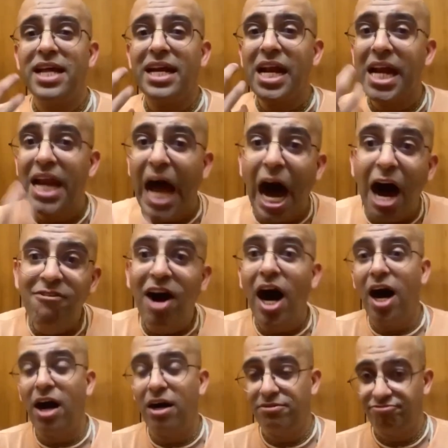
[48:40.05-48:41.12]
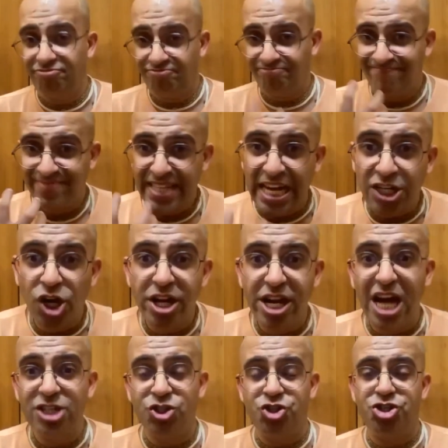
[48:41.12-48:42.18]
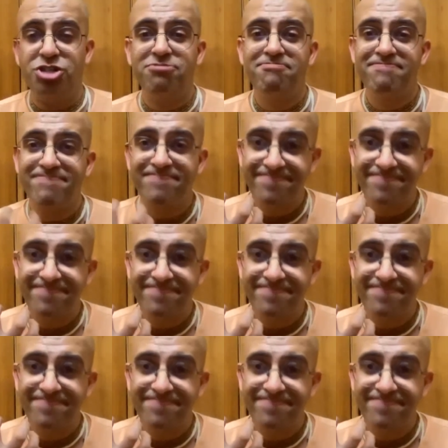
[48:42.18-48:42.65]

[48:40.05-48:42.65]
that lava, that grudge,